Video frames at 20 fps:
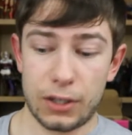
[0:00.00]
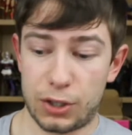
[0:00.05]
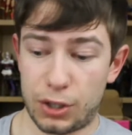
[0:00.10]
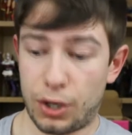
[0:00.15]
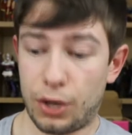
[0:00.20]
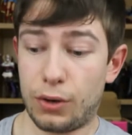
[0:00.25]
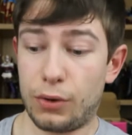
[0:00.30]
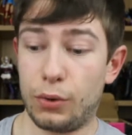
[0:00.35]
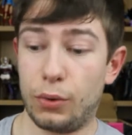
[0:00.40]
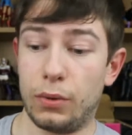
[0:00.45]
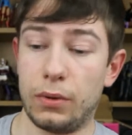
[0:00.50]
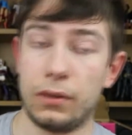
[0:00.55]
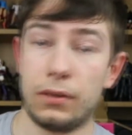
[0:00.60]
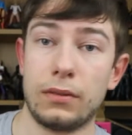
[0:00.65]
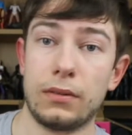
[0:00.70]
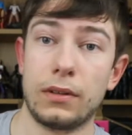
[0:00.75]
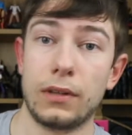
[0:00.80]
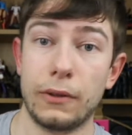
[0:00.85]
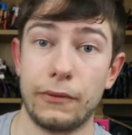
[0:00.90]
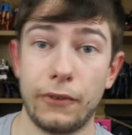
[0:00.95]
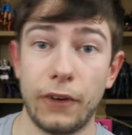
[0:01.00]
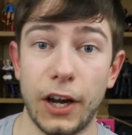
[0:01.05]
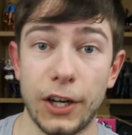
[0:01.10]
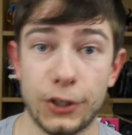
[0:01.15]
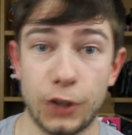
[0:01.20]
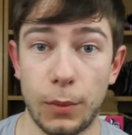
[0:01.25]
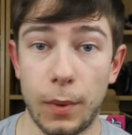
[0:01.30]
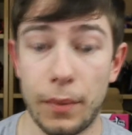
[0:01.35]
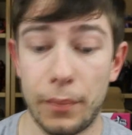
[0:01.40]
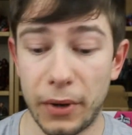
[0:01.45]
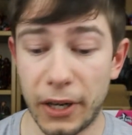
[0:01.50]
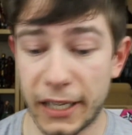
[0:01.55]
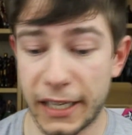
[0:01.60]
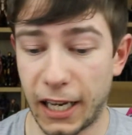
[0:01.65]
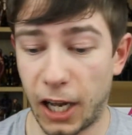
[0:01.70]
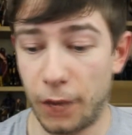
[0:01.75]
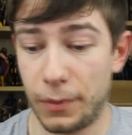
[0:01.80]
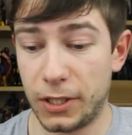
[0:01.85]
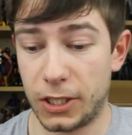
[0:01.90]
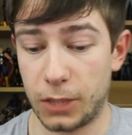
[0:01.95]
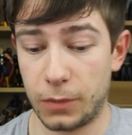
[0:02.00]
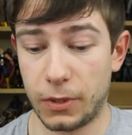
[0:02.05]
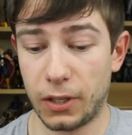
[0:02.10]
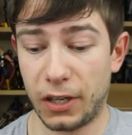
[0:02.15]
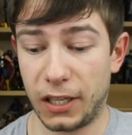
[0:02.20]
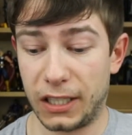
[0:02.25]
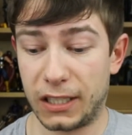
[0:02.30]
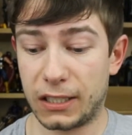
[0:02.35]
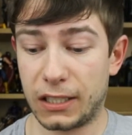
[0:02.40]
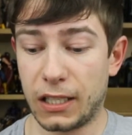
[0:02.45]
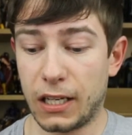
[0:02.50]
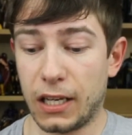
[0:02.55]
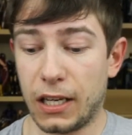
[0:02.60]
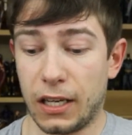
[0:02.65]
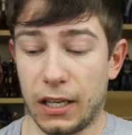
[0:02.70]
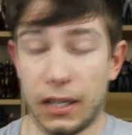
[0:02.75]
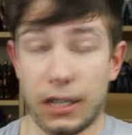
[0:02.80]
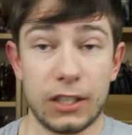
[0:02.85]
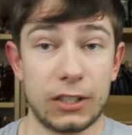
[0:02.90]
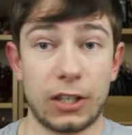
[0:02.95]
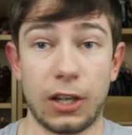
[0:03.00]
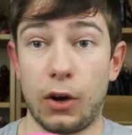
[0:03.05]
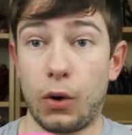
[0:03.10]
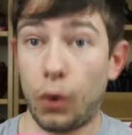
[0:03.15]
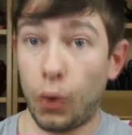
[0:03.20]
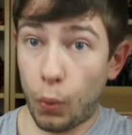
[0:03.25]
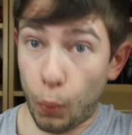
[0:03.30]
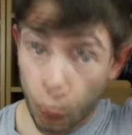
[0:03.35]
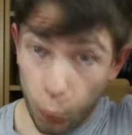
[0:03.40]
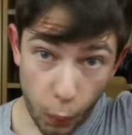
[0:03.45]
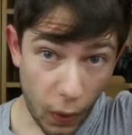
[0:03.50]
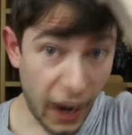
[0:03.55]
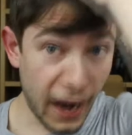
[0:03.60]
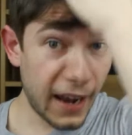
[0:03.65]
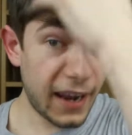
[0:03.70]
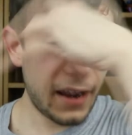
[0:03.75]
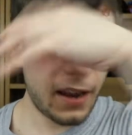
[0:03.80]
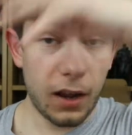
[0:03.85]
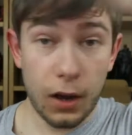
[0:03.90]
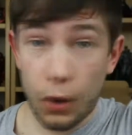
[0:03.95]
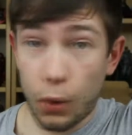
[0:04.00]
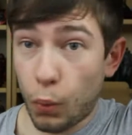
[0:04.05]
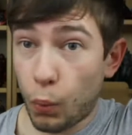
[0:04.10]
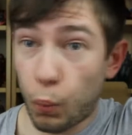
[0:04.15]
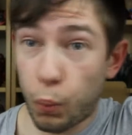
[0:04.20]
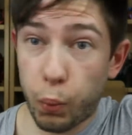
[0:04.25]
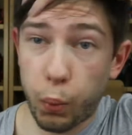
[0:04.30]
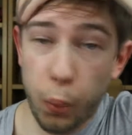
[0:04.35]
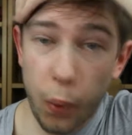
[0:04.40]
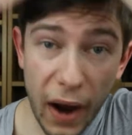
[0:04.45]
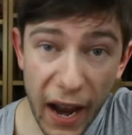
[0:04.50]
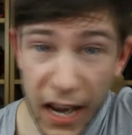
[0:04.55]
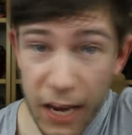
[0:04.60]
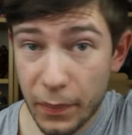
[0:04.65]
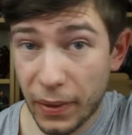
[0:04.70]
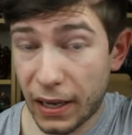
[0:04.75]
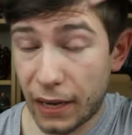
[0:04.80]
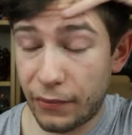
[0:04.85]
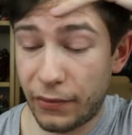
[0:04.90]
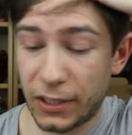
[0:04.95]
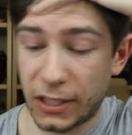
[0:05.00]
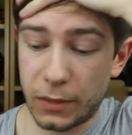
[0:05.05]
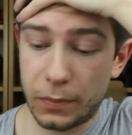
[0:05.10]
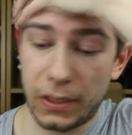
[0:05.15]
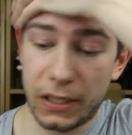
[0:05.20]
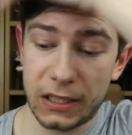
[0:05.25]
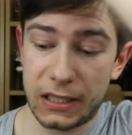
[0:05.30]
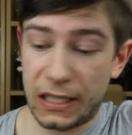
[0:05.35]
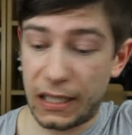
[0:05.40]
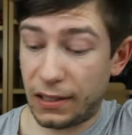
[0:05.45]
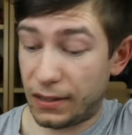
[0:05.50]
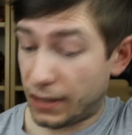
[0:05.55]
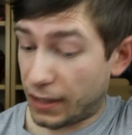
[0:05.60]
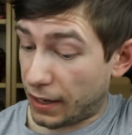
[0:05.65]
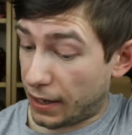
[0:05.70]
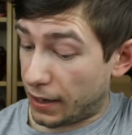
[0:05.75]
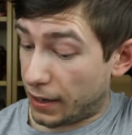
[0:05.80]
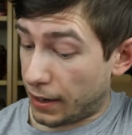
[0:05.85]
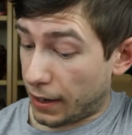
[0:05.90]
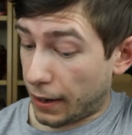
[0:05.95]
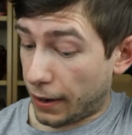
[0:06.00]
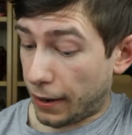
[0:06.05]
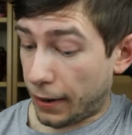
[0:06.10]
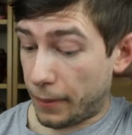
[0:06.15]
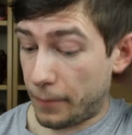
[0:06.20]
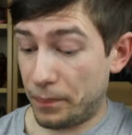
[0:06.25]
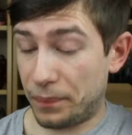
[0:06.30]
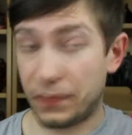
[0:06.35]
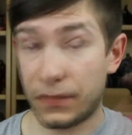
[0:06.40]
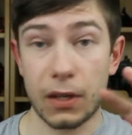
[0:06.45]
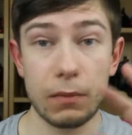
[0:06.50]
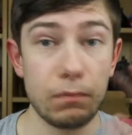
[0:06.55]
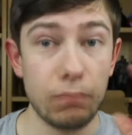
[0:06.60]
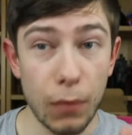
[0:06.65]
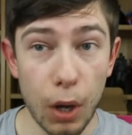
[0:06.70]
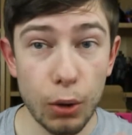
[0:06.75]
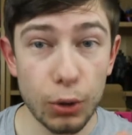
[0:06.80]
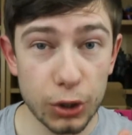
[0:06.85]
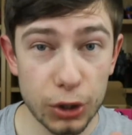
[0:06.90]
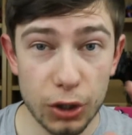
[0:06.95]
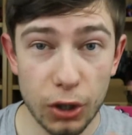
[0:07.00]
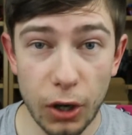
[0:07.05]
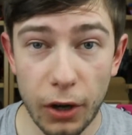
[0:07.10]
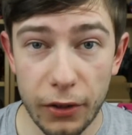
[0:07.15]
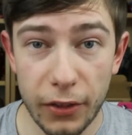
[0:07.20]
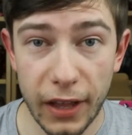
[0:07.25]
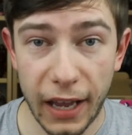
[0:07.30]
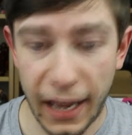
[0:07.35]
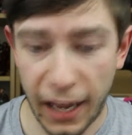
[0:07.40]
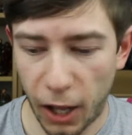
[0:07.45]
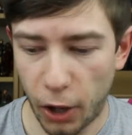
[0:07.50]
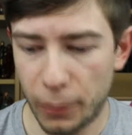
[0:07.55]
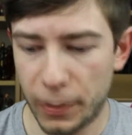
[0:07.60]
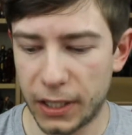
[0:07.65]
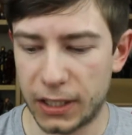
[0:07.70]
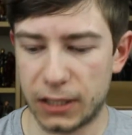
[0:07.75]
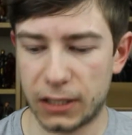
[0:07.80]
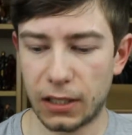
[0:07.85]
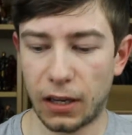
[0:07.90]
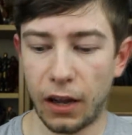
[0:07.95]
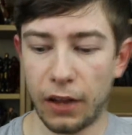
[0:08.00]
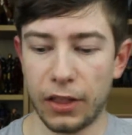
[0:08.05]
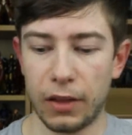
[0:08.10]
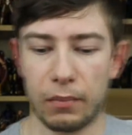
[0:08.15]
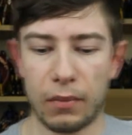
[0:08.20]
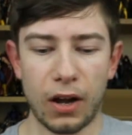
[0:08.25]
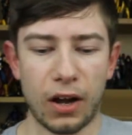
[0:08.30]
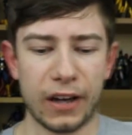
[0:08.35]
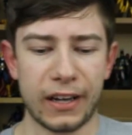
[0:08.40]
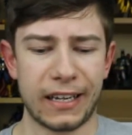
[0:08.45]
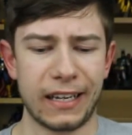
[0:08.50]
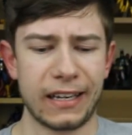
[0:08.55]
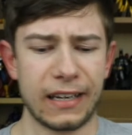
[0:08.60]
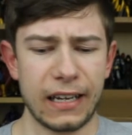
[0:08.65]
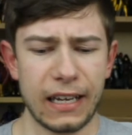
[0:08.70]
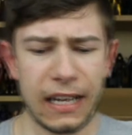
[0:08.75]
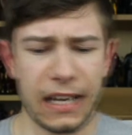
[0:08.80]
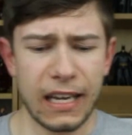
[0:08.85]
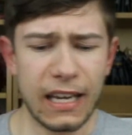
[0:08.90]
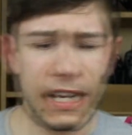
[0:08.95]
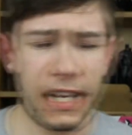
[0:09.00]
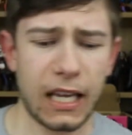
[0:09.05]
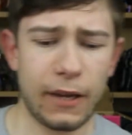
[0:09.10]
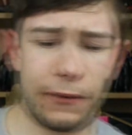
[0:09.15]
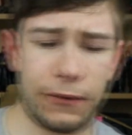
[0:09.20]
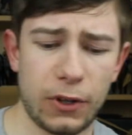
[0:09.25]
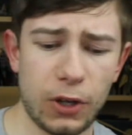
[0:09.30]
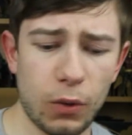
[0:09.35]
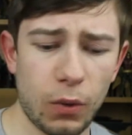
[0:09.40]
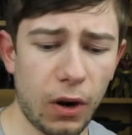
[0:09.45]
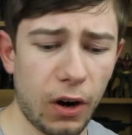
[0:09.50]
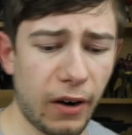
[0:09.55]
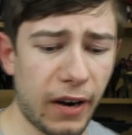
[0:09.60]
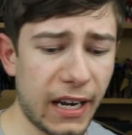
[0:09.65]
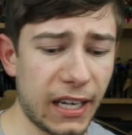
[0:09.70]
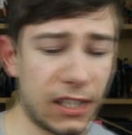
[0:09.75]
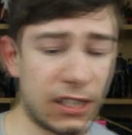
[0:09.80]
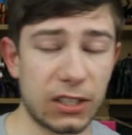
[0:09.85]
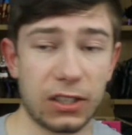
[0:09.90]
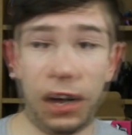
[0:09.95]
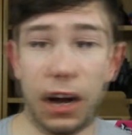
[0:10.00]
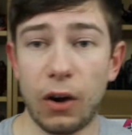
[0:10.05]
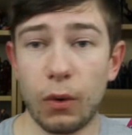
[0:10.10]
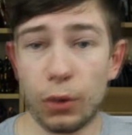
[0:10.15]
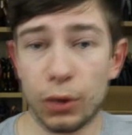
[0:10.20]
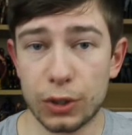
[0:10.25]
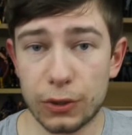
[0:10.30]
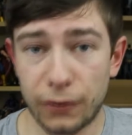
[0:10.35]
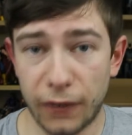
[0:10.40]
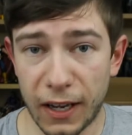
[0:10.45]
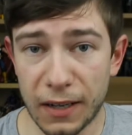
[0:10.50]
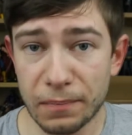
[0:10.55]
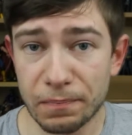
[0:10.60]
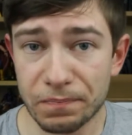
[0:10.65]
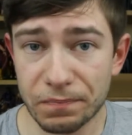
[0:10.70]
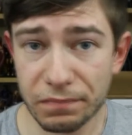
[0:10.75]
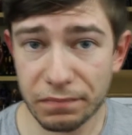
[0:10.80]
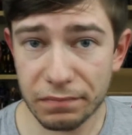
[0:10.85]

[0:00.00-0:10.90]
to the visor on my bike helmet, to be honest. So way, way better visibility than most other helmets on the market. If you are a Star Wars fan